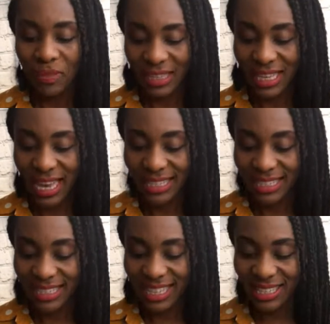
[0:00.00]

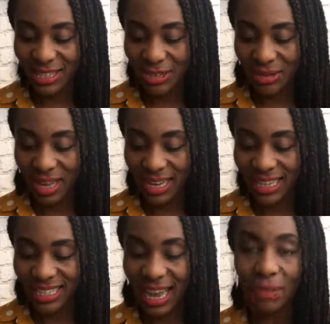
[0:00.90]
Yes, let's do that.
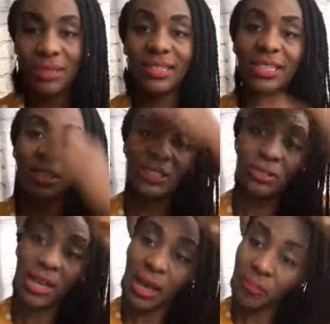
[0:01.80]
Let's absolutely do
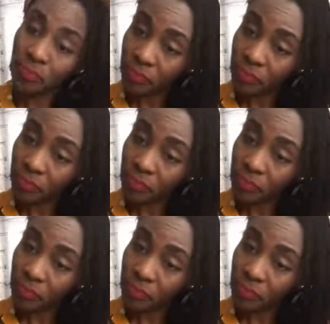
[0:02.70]
that.